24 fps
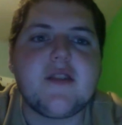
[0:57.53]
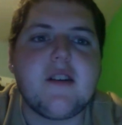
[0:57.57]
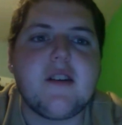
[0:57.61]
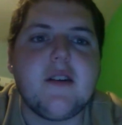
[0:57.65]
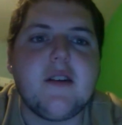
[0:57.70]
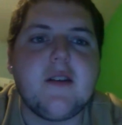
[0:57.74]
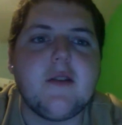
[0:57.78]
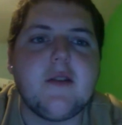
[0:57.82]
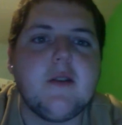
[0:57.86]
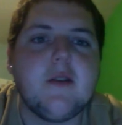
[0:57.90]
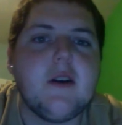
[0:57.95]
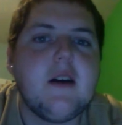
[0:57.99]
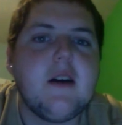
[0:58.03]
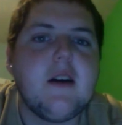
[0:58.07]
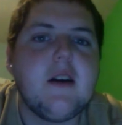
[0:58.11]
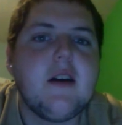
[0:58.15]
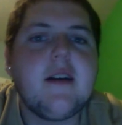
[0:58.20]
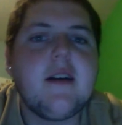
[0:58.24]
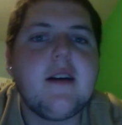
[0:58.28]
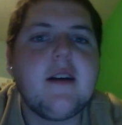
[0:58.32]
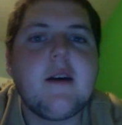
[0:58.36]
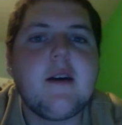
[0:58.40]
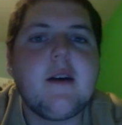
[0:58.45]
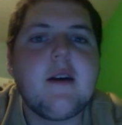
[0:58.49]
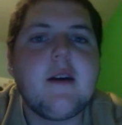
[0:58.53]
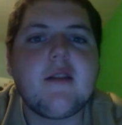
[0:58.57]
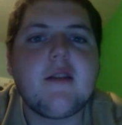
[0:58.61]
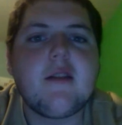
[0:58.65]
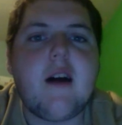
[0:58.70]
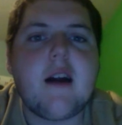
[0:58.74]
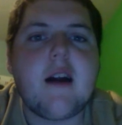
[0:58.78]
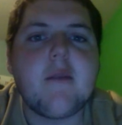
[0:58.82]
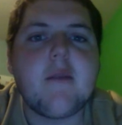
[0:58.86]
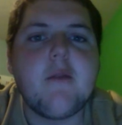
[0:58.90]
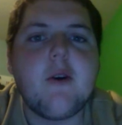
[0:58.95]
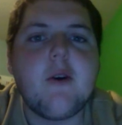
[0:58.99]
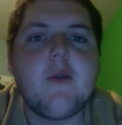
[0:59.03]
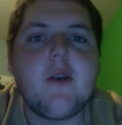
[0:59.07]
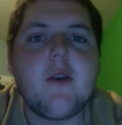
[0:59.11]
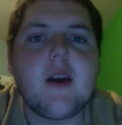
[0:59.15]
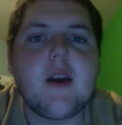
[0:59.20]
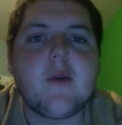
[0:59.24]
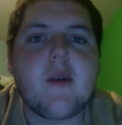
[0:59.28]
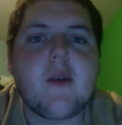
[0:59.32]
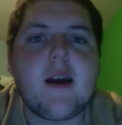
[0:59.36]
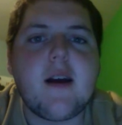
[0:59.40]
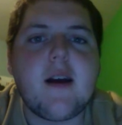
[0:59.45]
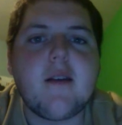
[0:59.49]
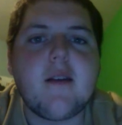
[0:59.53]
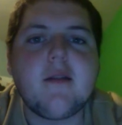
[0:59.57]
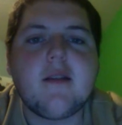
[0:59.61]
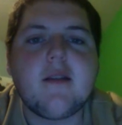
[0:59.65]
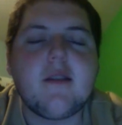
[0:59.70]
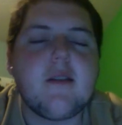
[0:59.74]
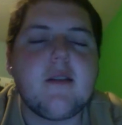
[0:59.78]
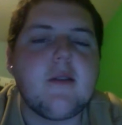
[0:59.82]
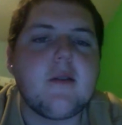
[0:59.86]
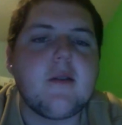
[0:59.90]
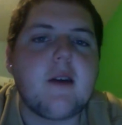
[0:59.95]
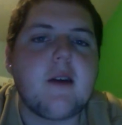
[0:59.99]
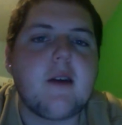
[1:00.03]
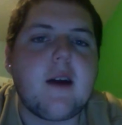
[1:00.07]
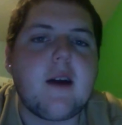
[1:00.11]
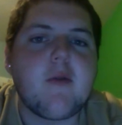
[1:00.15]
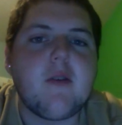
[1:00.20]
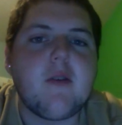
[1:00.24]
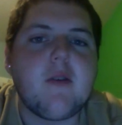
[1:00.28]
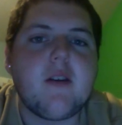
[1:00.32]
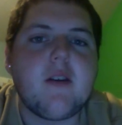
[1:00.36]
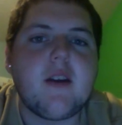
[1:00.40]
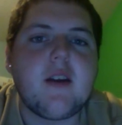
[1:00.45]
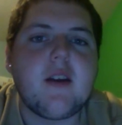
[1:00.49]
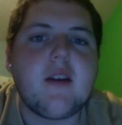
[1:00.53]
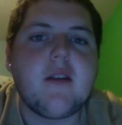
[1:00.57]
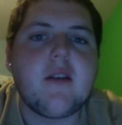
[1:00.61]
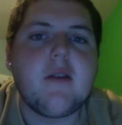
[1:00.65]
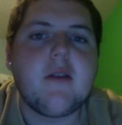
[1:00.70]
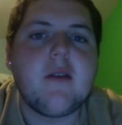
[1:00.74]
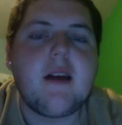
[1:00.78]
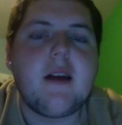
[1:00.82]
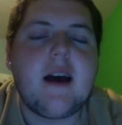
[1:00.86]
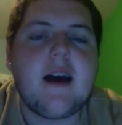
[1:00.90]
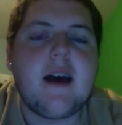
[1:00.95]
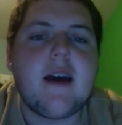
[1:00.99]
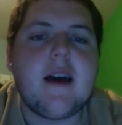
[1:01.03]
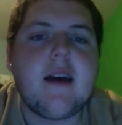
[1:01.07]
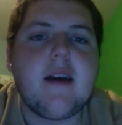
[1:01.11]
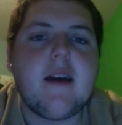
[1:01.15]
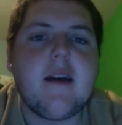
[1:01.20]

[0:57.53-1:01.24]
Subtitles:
So it was a lot of moving around, so I really didn't do that.